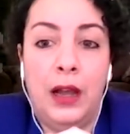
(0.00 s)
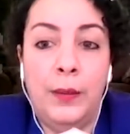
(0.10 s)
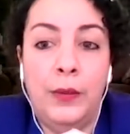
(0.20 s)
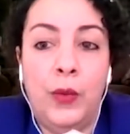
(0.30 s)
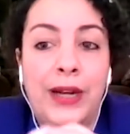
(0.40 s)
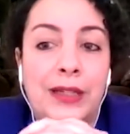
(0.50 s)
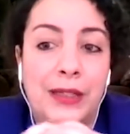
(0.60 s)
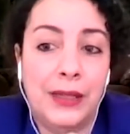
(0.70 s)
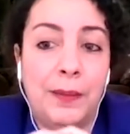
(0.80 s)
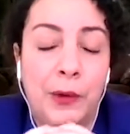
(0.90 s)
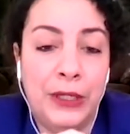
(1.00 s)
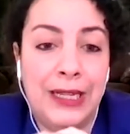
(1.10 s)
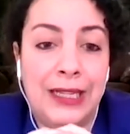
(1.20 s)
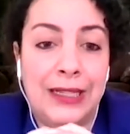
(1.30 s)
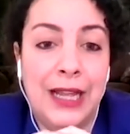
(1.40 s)
What is
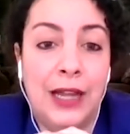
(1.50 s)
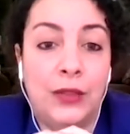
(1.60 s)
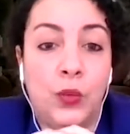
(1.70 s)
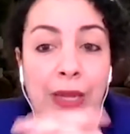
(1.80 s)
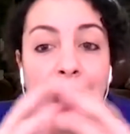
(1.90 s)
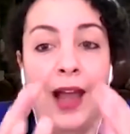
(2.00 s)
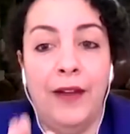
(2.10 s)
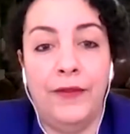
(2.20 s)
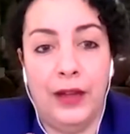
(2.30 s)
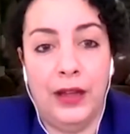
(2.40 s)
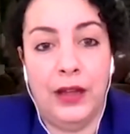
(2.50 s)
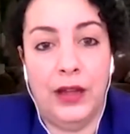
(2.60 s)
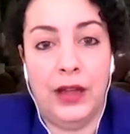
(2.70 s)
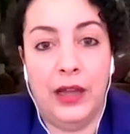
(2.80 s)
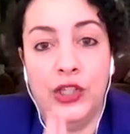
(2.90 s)
disappointing is that we have
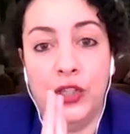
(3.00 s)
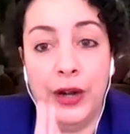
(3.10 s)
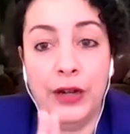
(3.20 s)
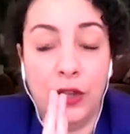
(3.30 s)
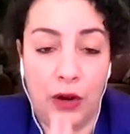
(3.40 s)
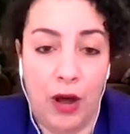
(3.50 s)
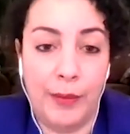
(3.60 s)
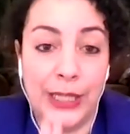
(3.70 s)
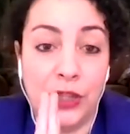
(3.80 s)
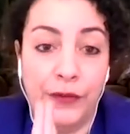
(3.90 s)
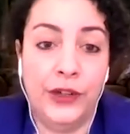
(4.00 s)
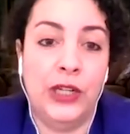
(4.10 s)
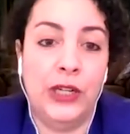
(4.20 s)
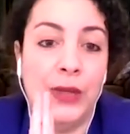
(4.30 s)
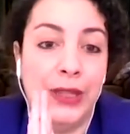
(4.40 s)
shared the comments
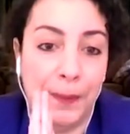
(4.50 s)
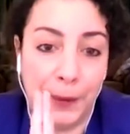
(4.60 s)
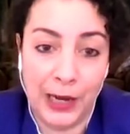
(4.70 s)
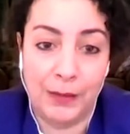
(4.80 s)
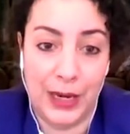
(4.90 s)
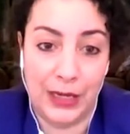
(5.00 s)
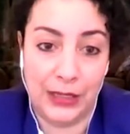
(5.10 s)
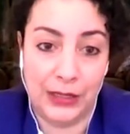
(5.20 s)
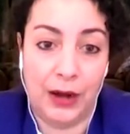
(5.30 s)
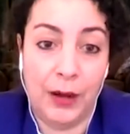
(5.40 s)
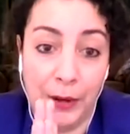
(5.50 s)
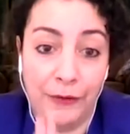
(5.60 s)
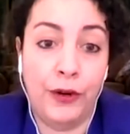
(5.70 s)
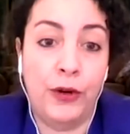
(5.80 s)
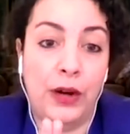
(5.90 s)
officially with the Prime Minister
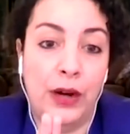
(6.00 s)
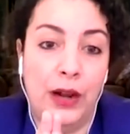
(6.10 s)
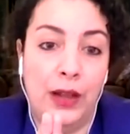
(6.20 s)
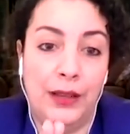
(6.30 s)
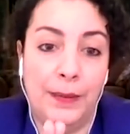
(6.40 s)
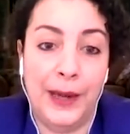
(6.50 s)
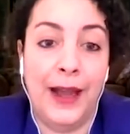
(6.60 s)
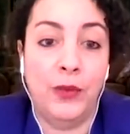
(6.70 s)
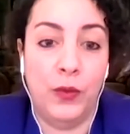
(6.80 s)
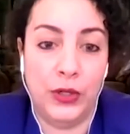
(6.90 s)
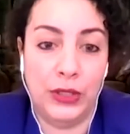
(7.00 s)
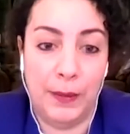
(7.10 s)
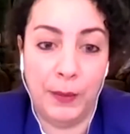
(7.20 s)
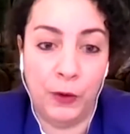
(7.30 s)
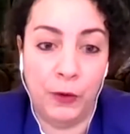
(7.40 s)
before the plan was
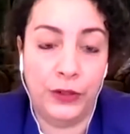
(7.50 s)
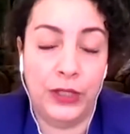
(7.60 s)
approved.